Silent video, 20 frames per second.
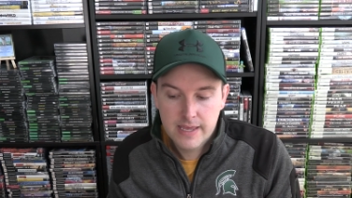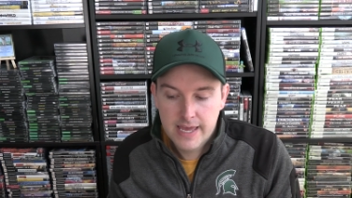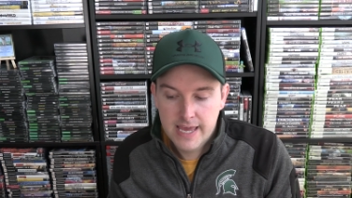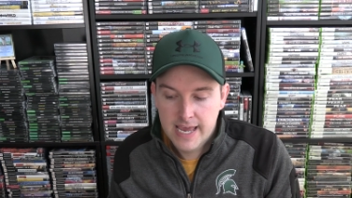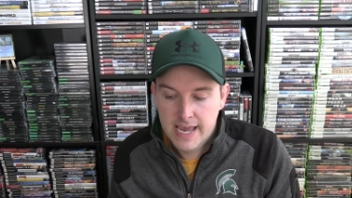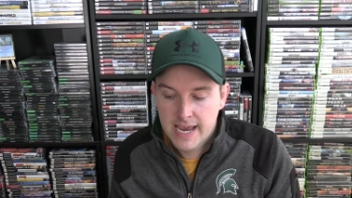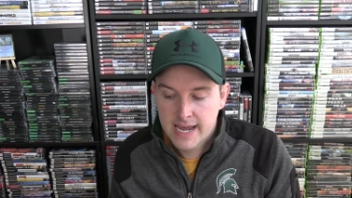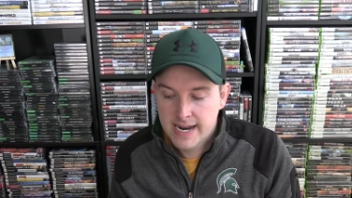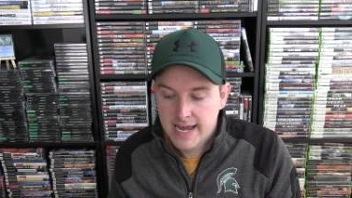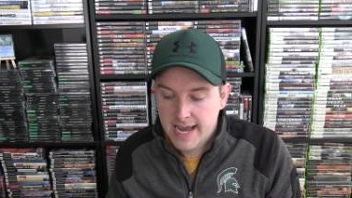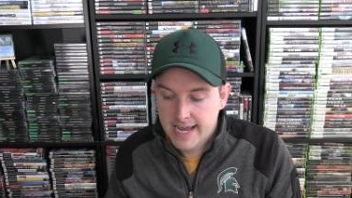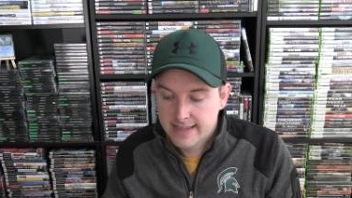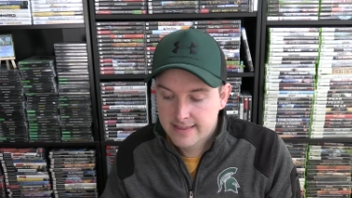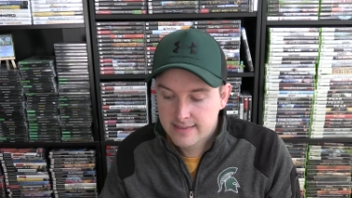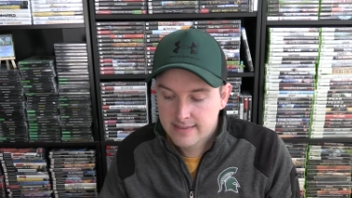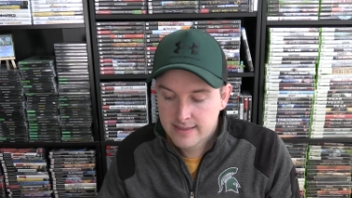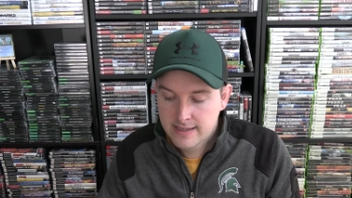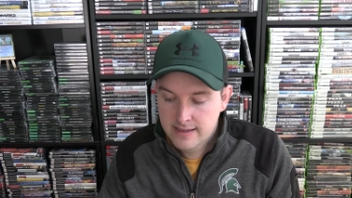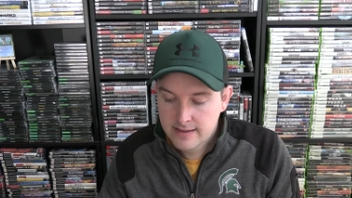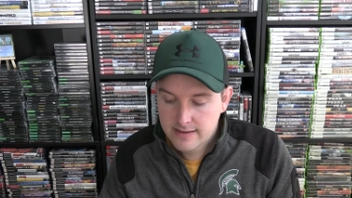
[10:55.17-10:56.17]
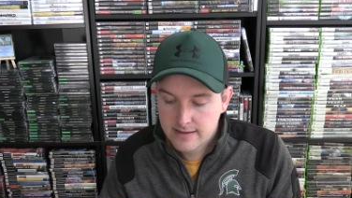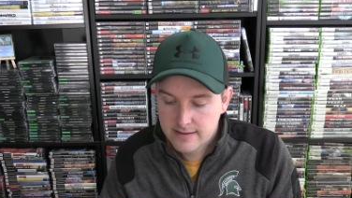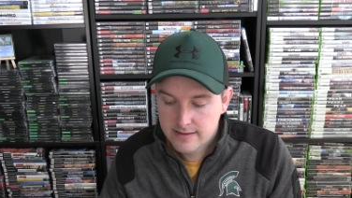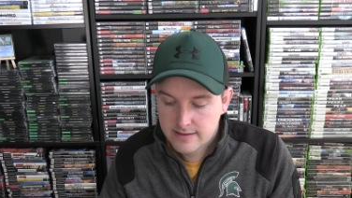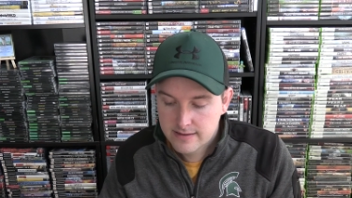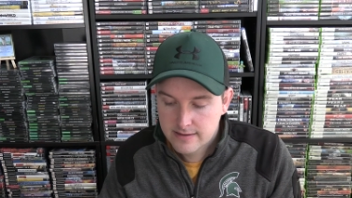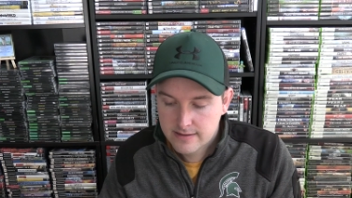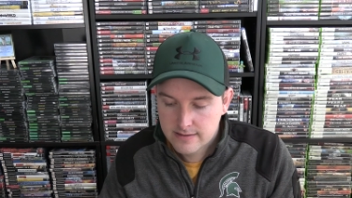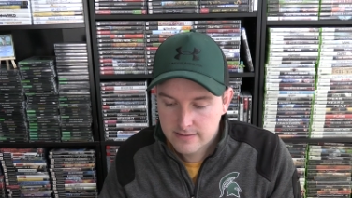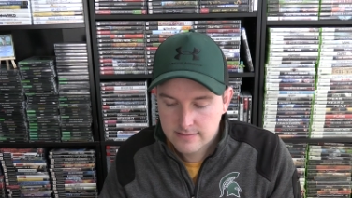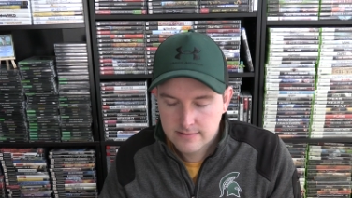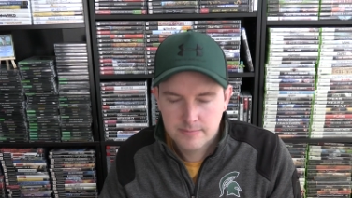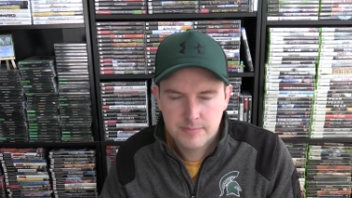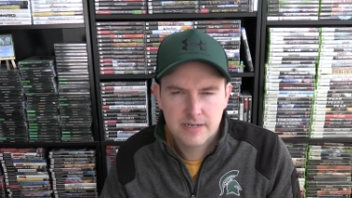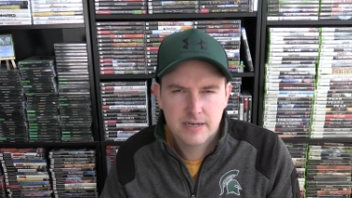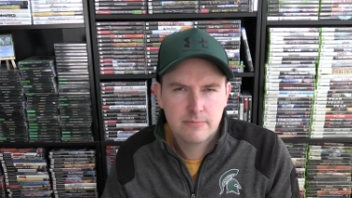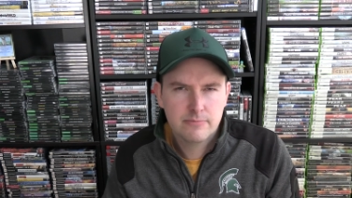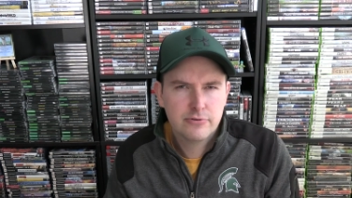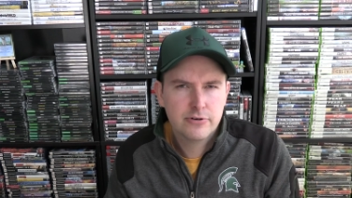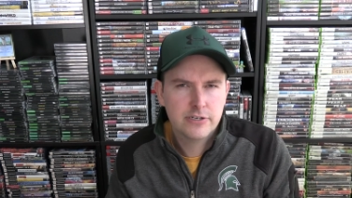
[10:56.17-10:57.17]
And I think, I
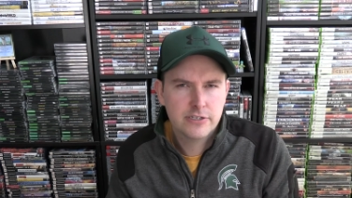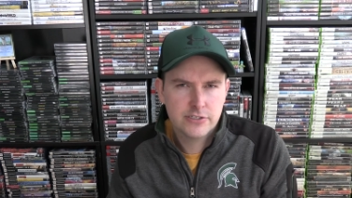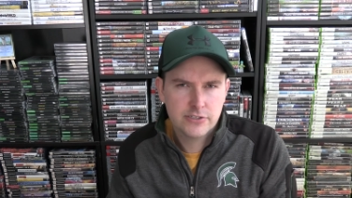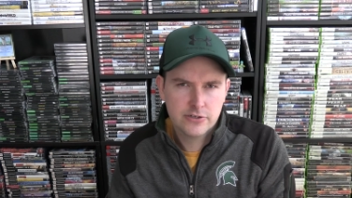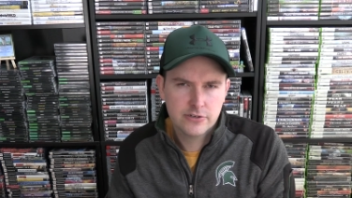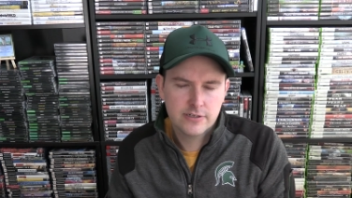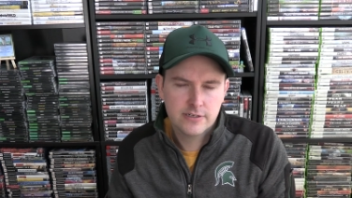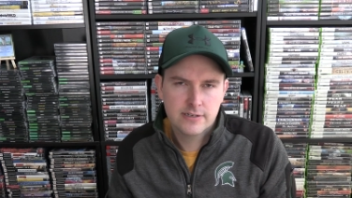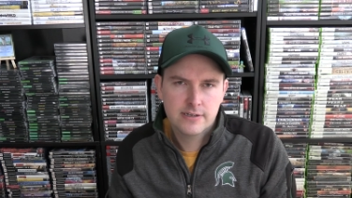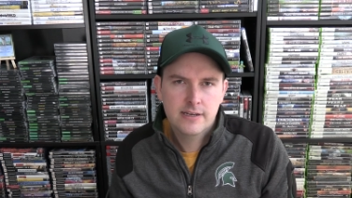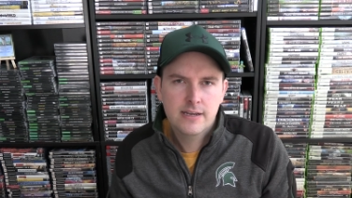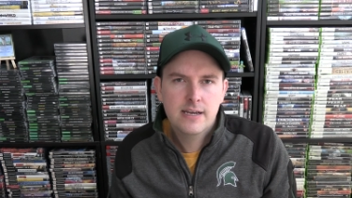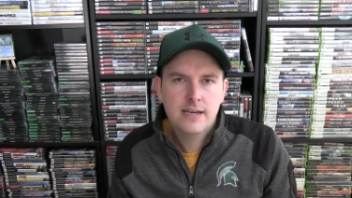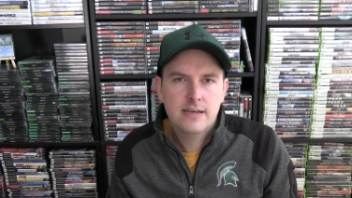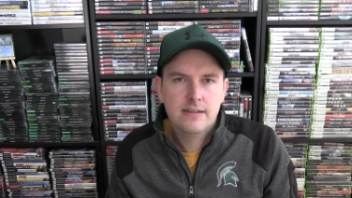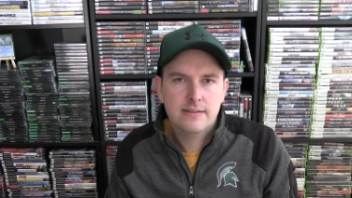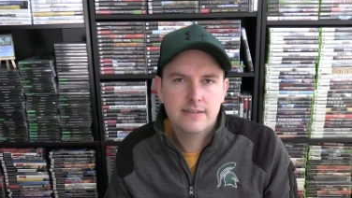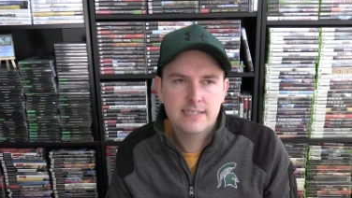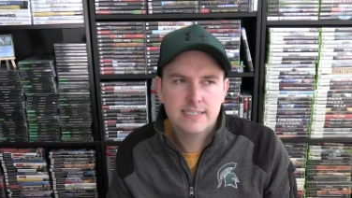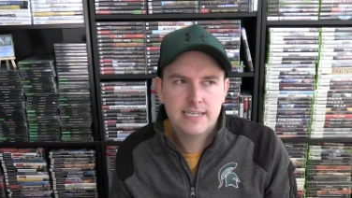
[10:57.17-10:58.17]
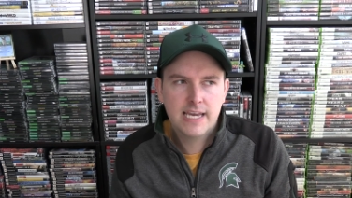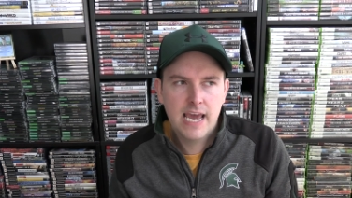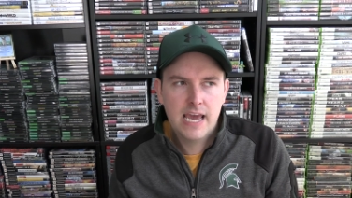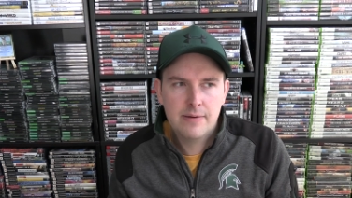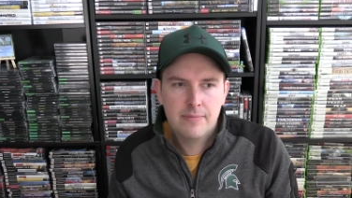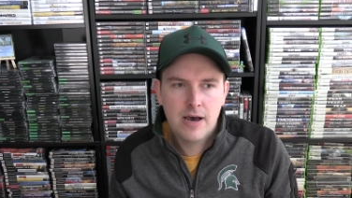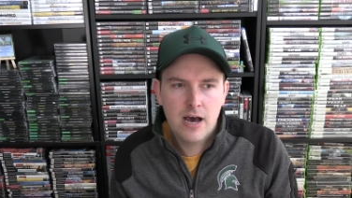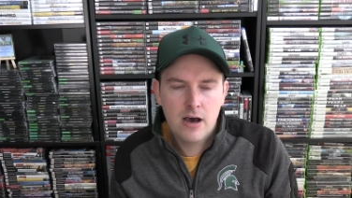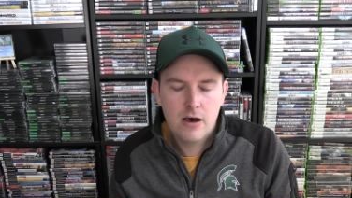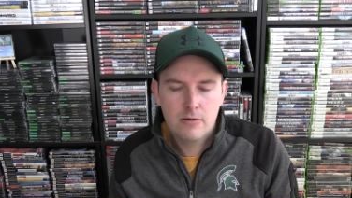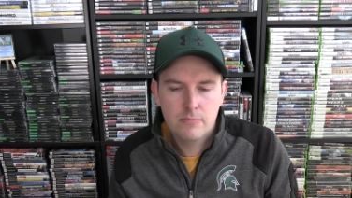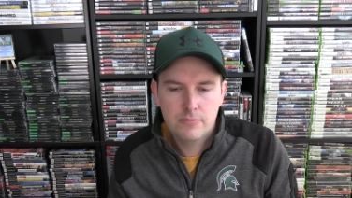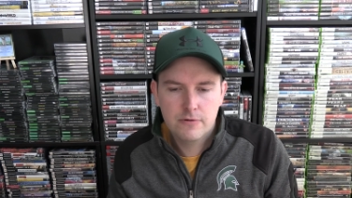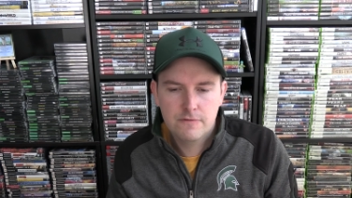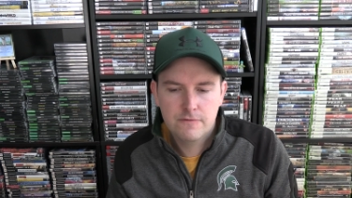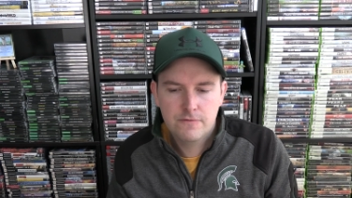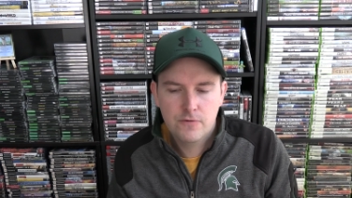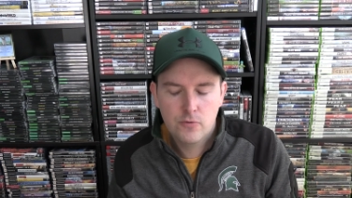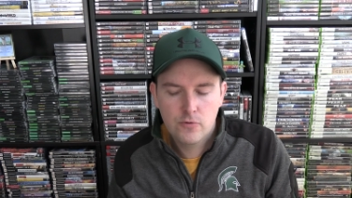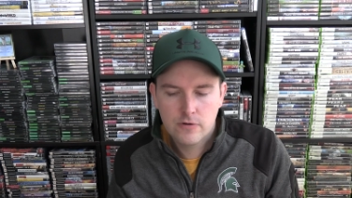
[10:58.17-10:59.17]
mean, I'm pretty certain this came out
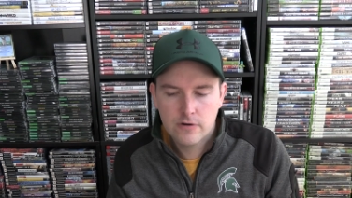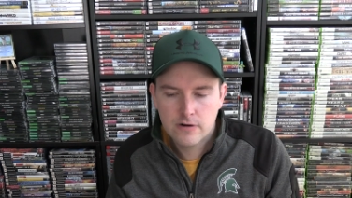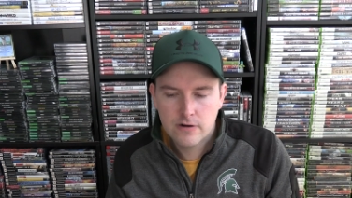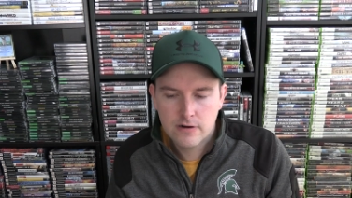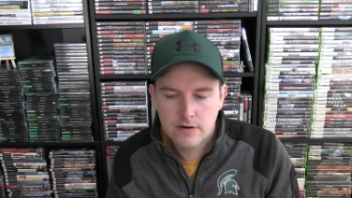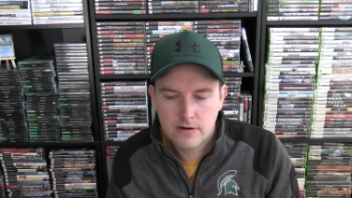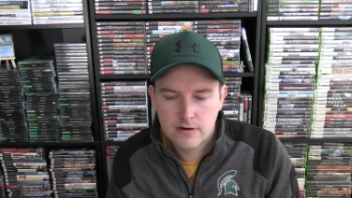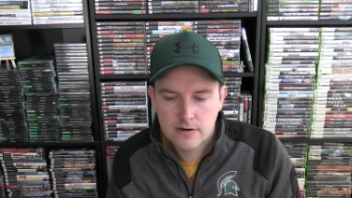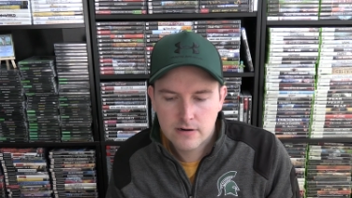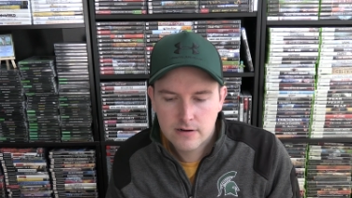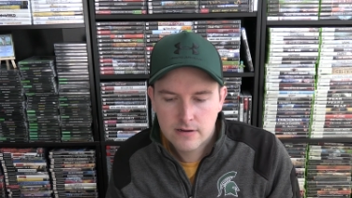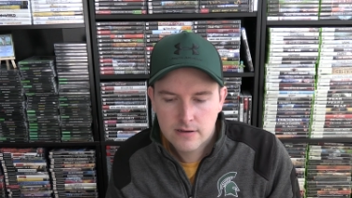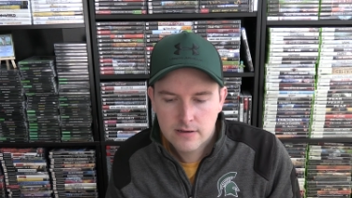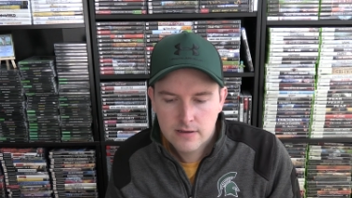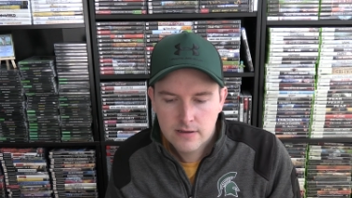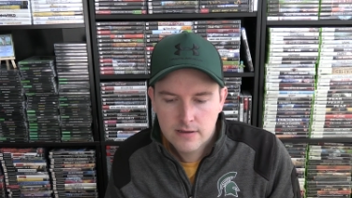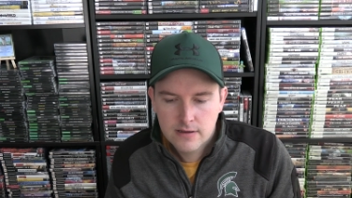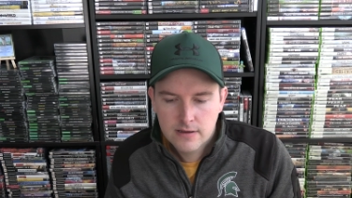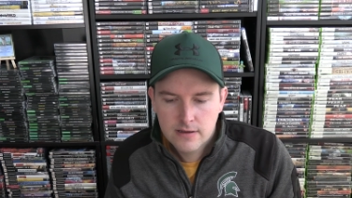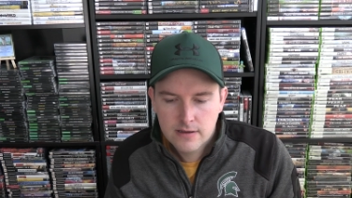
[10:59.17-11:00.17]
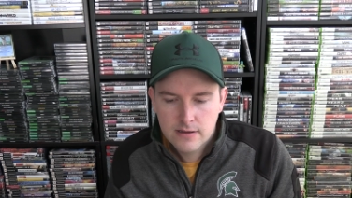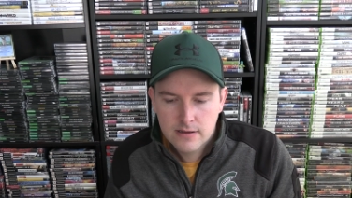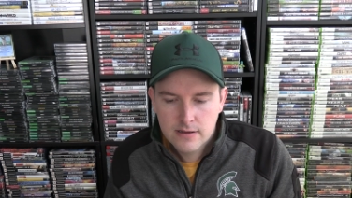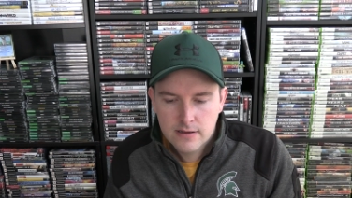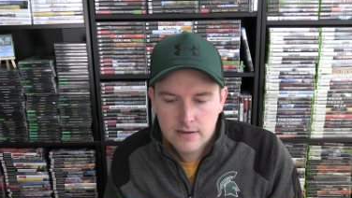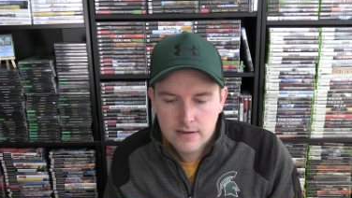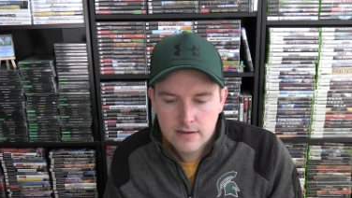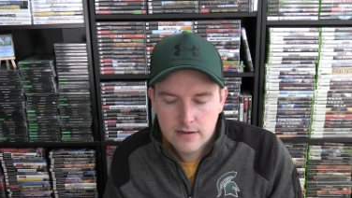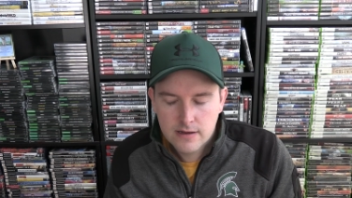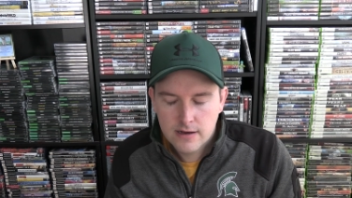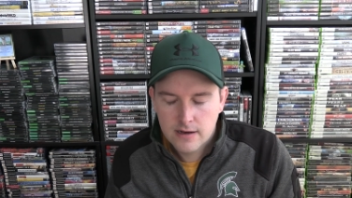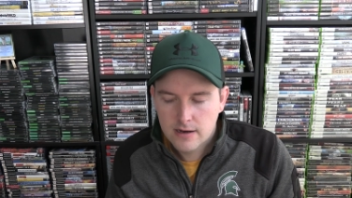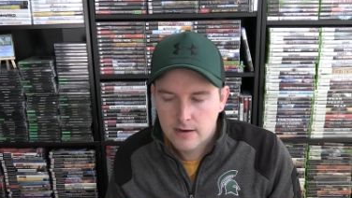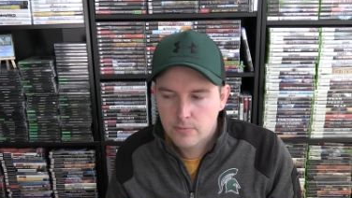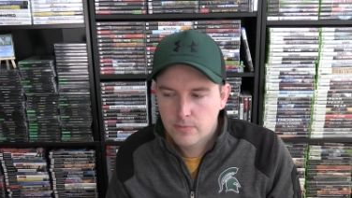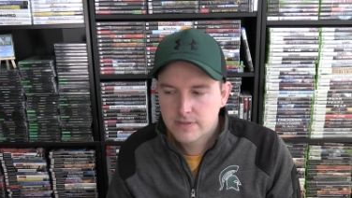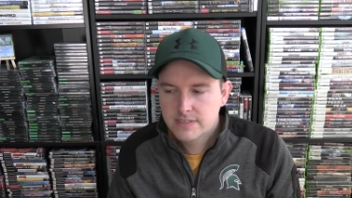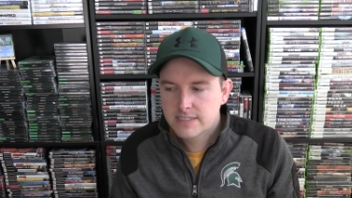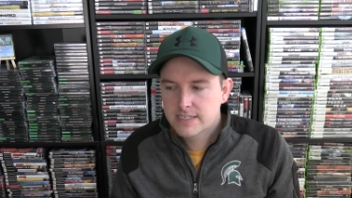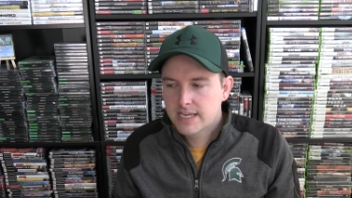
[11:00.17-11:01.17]
before,
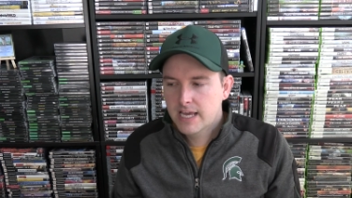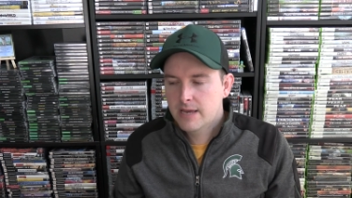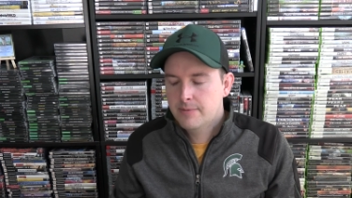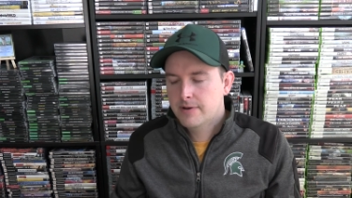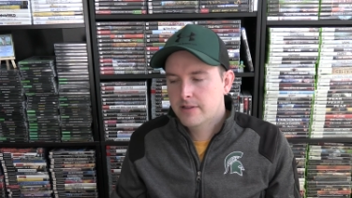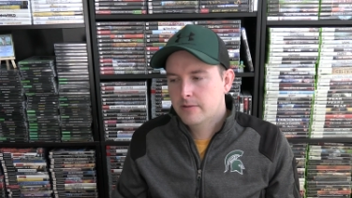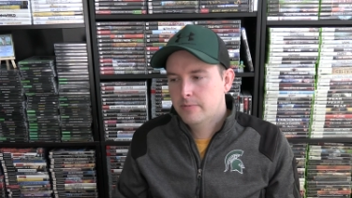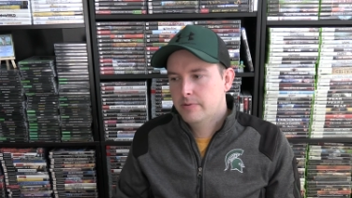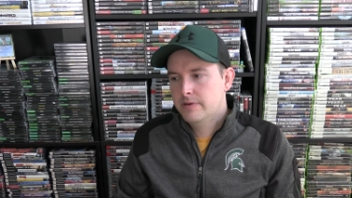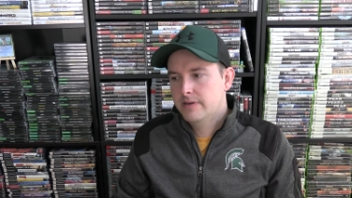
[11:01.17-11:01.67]
what's the game on the